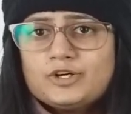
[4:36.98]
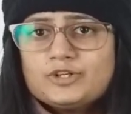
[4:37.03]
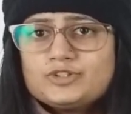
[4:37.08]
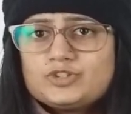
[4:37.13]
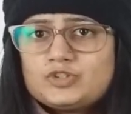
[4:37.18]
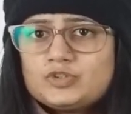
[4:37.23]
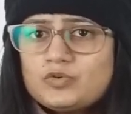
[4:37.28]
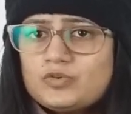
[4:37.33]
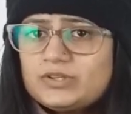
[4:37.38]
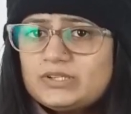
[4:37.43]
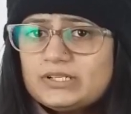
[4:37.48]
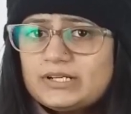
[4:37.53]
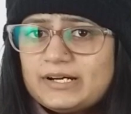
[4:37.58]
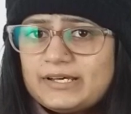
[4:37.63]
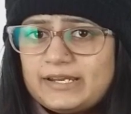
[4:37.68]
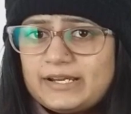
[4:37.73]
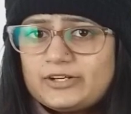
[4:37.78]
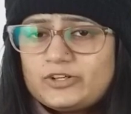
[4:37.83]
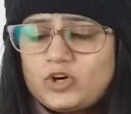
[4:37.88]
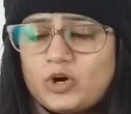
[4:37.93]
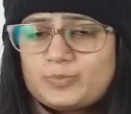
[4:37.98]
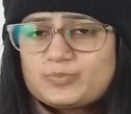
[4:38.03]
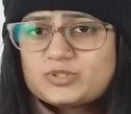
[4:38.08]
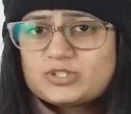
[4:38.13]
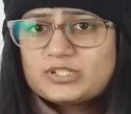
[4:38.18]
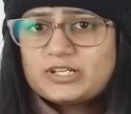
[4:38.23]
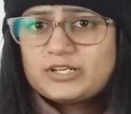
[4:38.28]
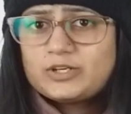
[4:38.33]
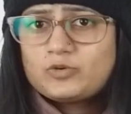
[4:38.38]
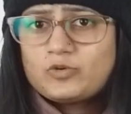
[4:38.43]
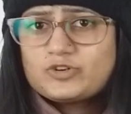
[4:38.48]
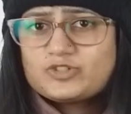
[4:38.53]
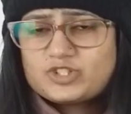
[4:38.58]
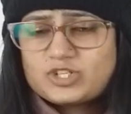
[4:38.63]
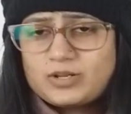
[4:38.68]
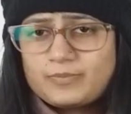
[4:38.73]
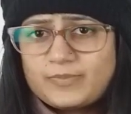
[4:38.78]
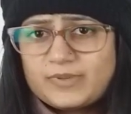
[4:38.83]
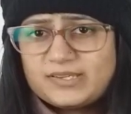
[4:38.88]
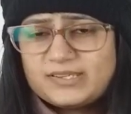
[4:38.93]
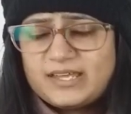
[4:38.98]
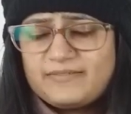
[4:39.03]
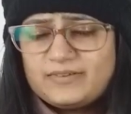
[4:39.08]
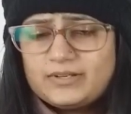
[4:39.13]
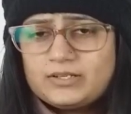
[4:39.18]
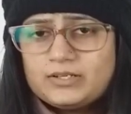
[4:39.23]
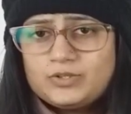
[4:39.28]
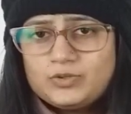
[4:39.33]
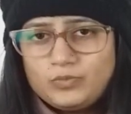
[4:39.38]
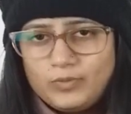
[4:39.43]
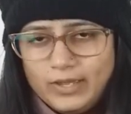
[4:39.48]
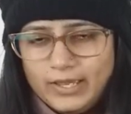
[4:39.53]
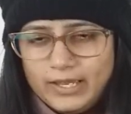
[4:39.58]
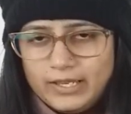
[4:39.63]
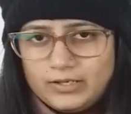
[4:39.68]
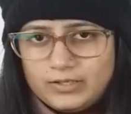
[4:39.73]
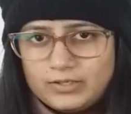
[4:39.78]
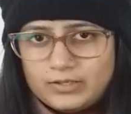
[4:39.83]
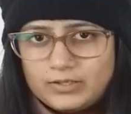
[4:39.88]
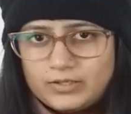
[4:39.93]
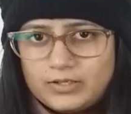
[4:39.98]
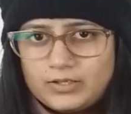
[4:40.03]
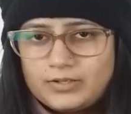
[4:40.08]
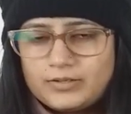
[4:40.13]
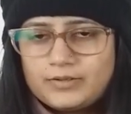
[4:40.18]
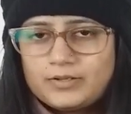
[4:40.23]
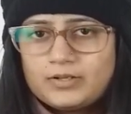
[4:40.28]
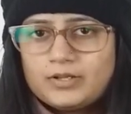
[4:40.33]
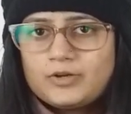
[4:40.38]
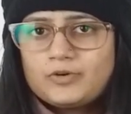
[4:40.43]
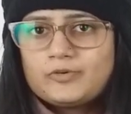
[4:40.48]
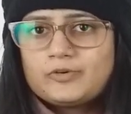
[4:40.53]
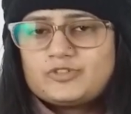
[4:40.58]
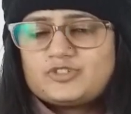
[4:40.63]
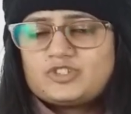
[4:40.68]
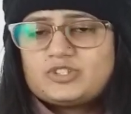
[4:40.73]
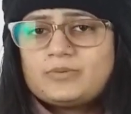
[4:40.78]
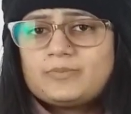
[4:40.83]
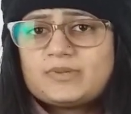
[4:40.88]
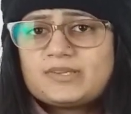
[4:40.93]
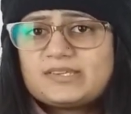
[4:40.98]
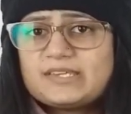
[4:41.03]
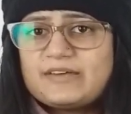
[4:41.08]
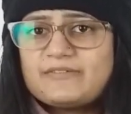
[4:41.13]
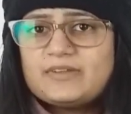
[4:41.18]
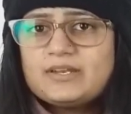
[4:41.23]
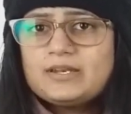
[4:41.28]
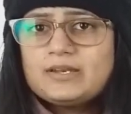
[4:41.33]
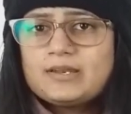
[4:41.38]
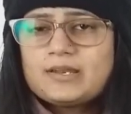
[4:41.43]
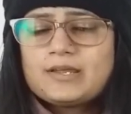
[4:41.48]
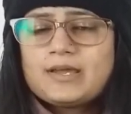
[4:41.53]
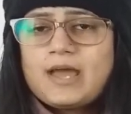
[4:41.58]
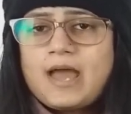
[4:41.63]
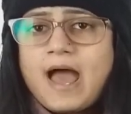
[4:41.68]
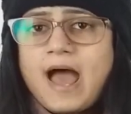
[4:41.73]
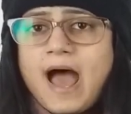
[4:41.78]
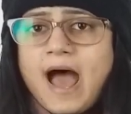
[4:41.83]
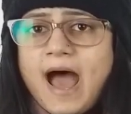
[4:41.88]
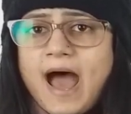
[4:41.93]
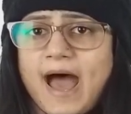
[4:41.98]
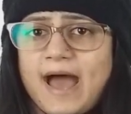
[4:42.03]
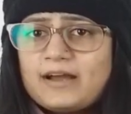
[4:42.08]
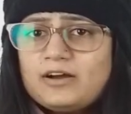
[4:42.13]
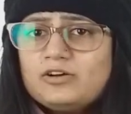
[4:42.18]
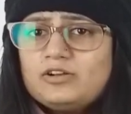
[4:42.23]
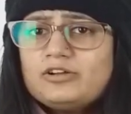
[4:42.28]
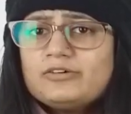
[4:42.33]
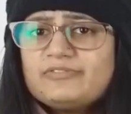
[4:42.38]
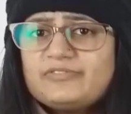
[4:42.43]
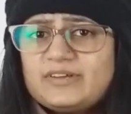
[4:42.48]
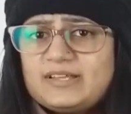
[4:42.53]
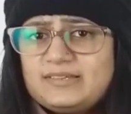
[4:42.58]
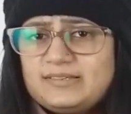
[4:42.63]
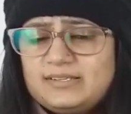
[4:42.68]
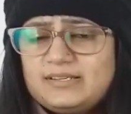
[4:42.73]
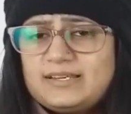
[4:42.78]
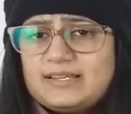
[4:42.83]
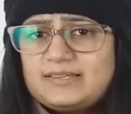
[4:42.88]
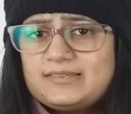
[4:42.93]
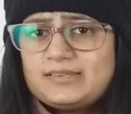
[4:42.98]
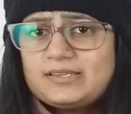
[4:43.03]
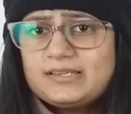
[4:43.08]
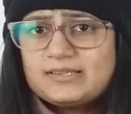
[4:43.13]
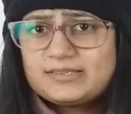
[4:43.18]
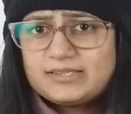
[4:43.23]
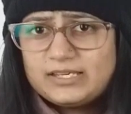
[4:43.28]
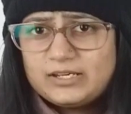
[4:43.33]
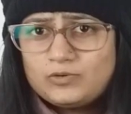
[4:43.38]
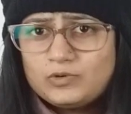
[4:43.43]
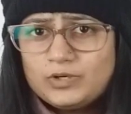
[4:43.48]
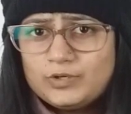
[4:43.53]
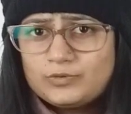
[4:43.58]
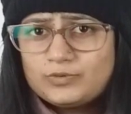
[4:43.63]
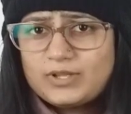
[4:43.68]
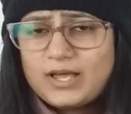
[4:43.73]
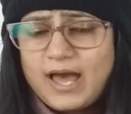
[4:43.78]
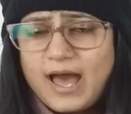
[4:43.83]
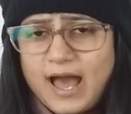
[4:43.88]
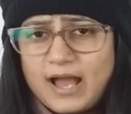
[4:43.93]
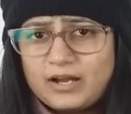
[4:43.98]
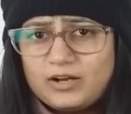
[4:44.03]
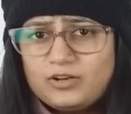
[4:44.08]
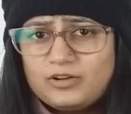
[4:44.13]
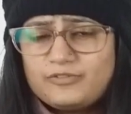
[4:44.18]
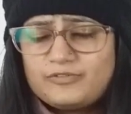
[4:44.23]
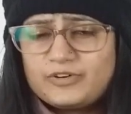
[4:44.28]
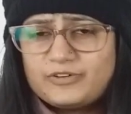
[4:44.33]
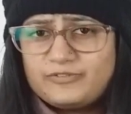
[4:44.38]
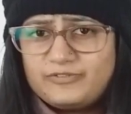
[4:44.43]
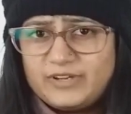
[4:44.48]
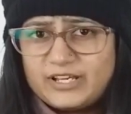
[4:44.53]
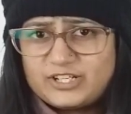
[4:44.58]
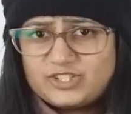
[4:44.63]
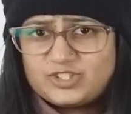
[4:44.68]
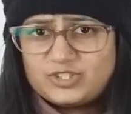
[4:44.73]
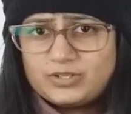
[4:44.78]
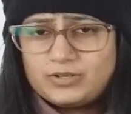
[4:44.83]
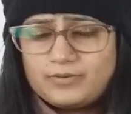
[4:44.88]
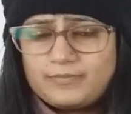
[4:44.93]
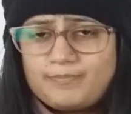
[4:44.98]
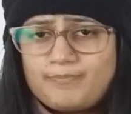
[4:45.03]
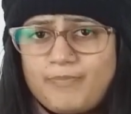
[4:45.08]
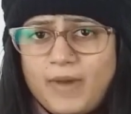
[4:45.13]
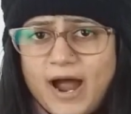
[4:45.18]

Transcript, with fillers: Choose the correct option in question number 7 to 8. Question number 7. Angle of incidence is equal to the angle of reflection.